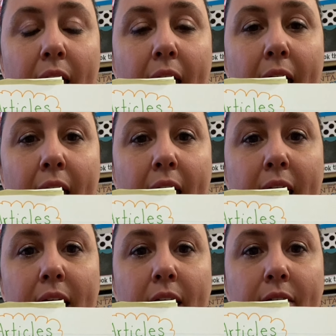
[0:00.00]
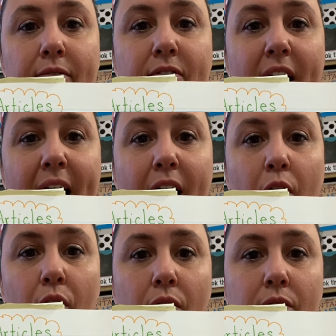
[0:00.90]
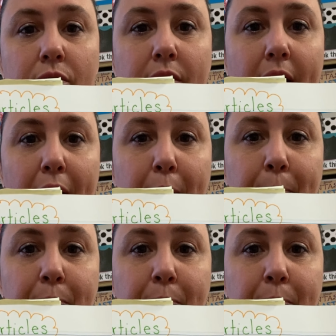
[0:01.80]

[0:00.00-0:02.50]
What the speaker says: a vowel, okay?